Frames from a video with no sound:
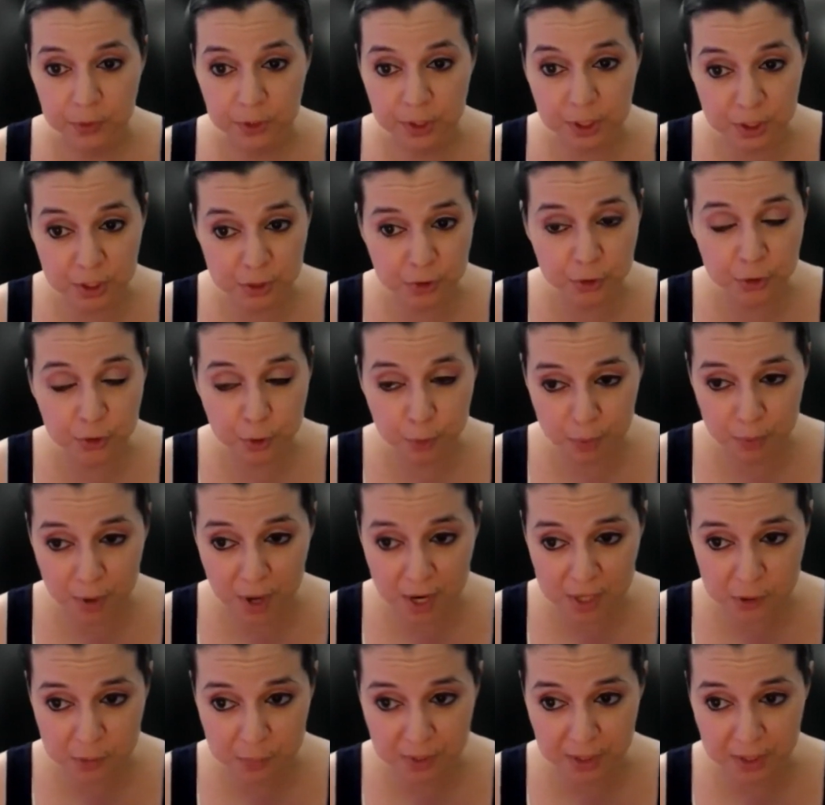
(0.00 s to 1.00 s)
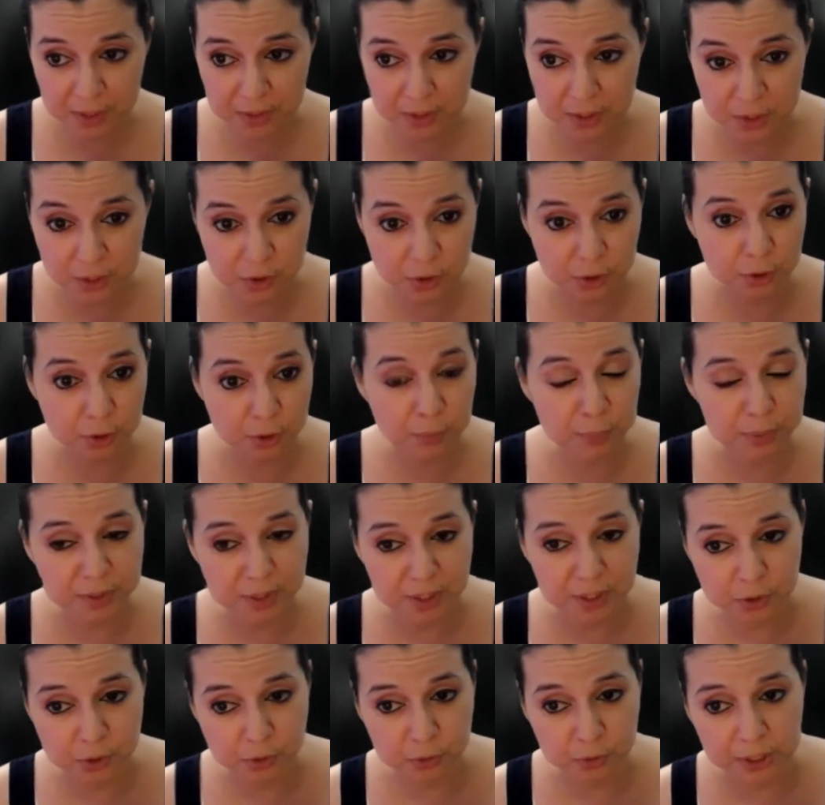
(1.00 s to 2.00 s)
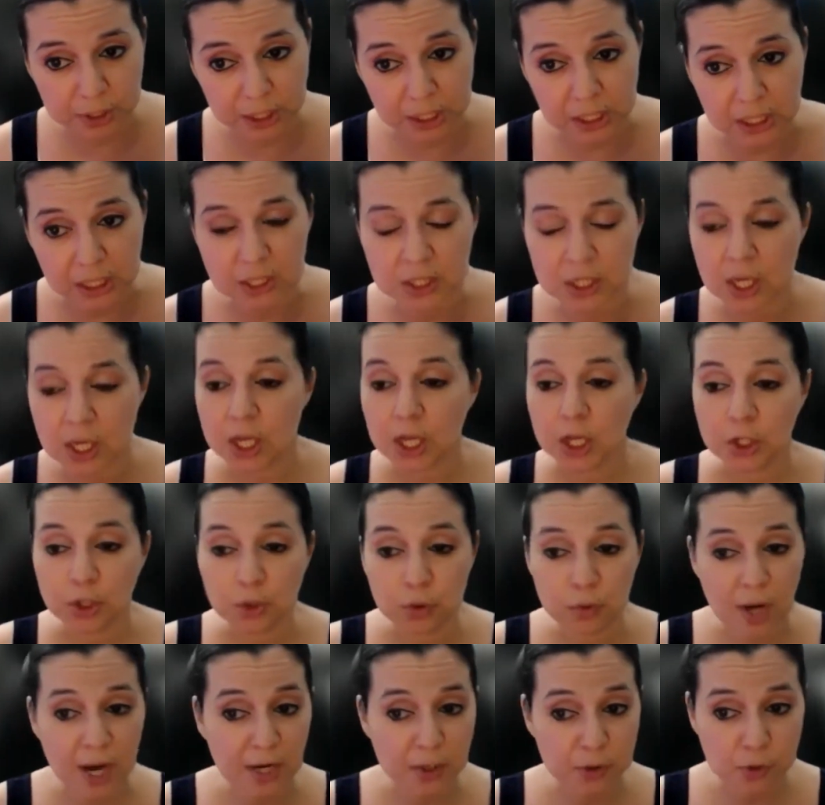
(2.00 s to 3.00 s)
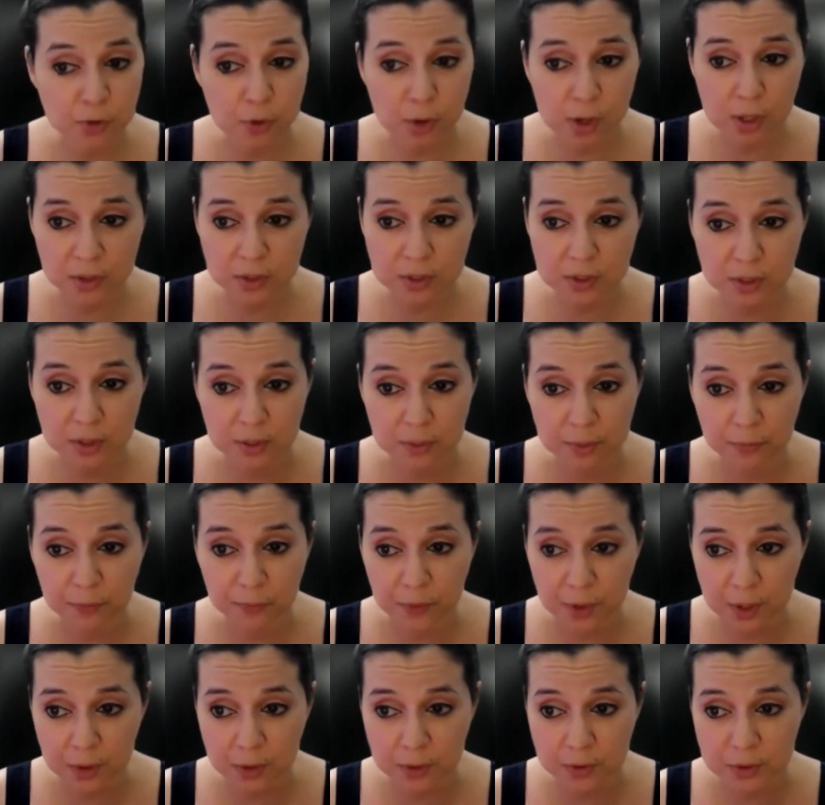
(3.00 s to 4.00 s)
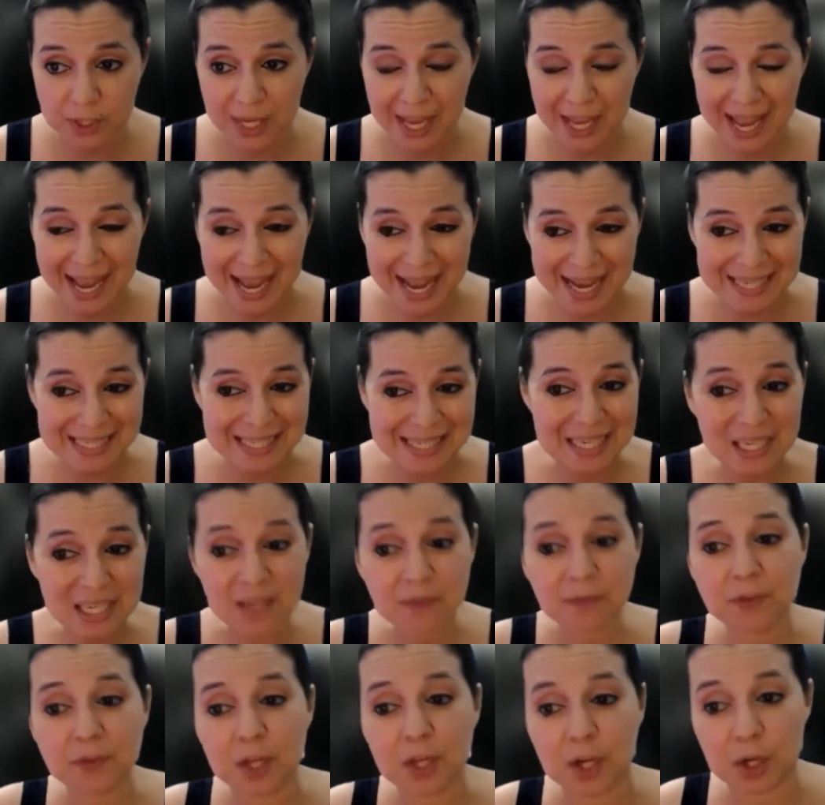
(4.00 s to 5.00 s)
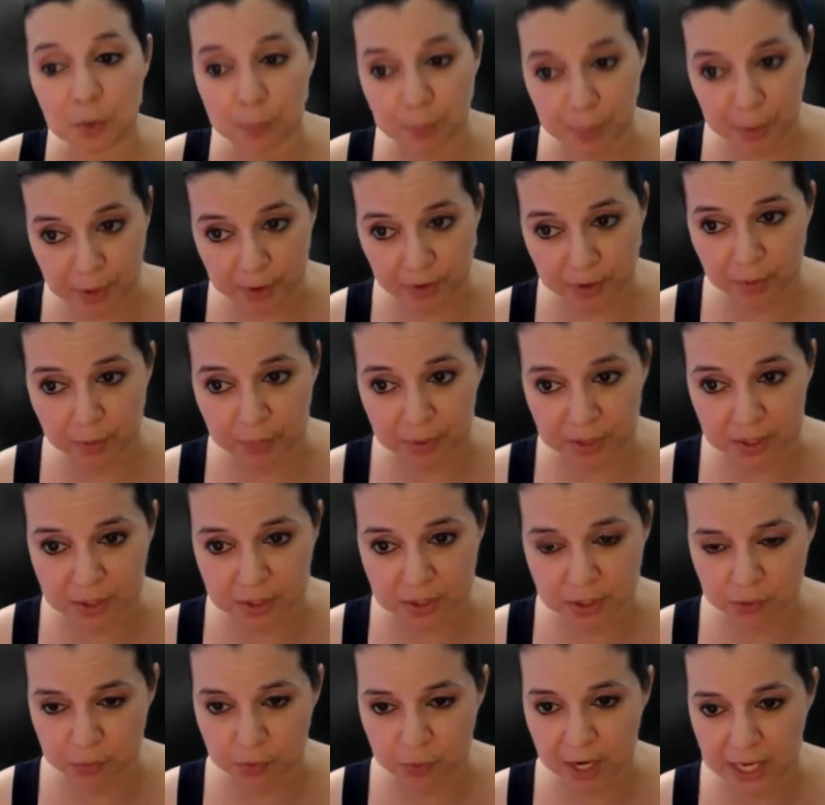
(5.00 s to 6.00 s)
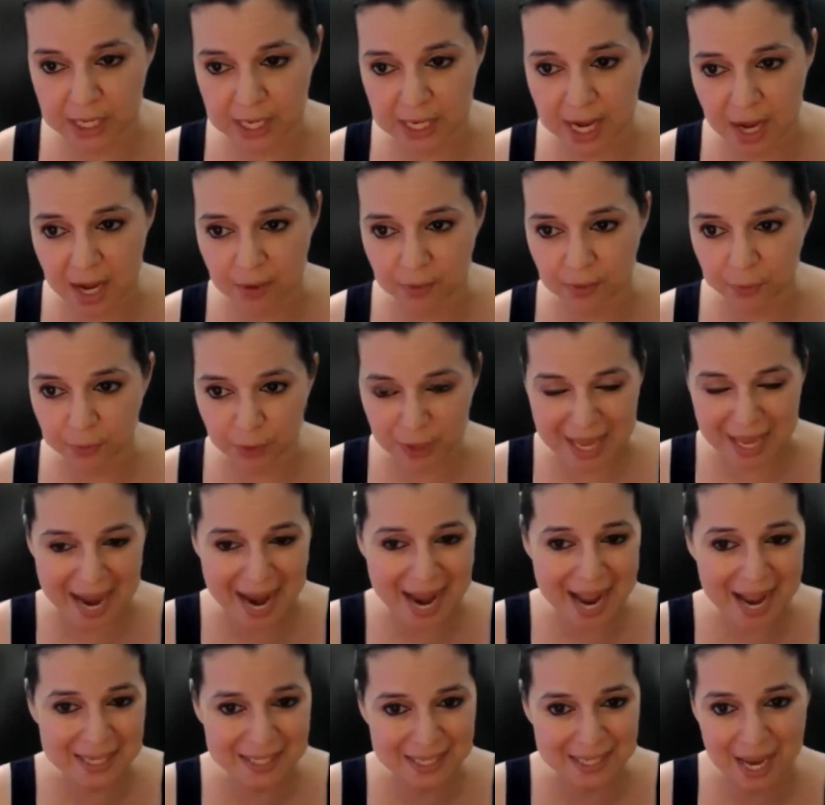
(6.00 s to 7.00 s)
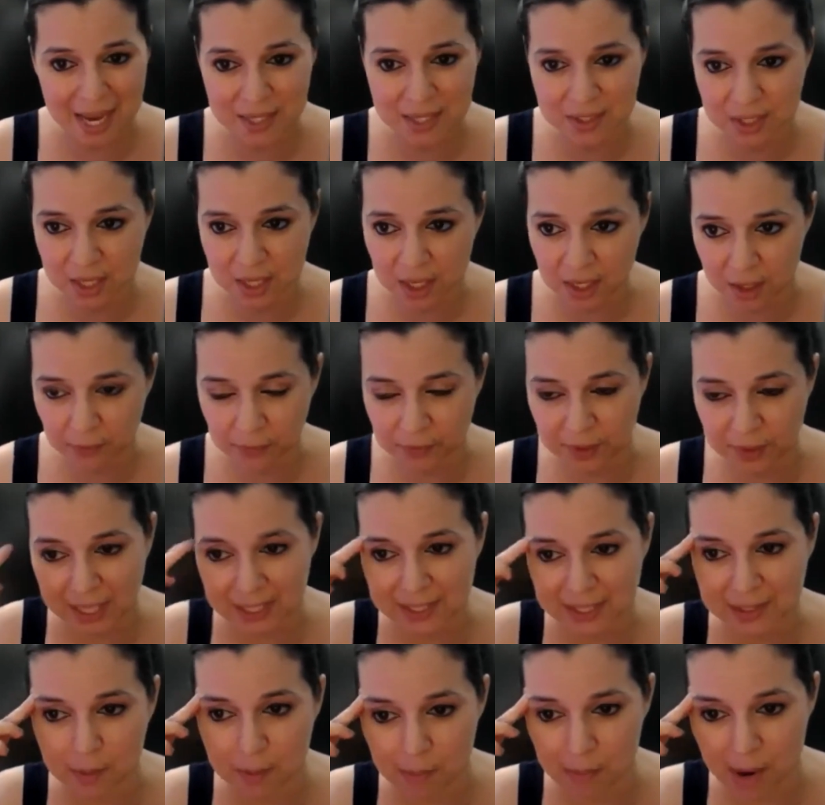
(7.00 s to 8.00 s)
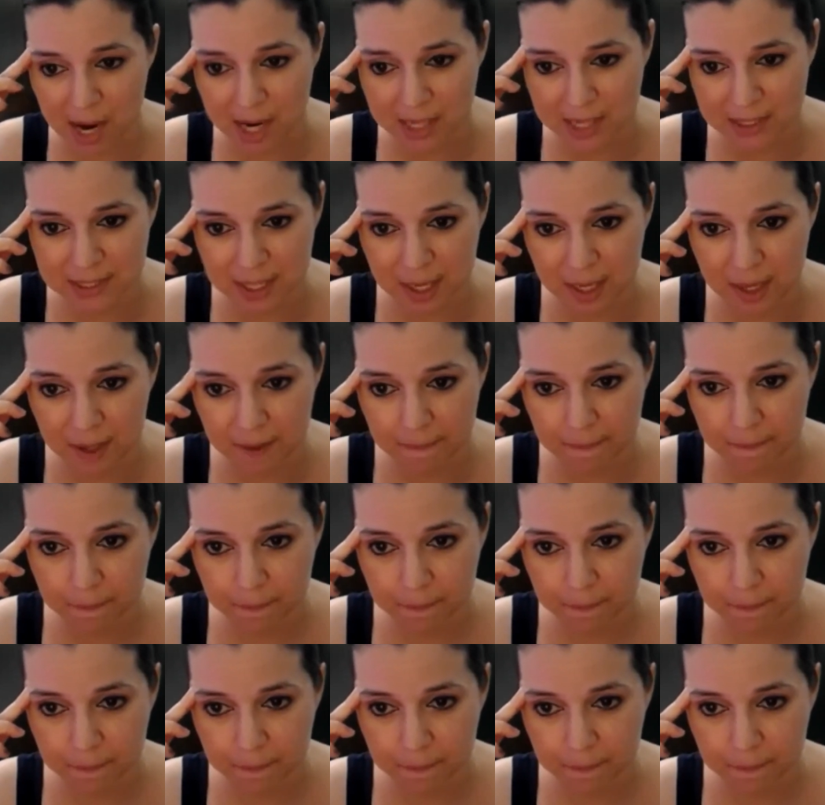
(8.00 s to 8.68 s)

These are your prospects. These are your potential leads. You got to talk to them first as if they are part of the business right now. We act as if. That is the mindset.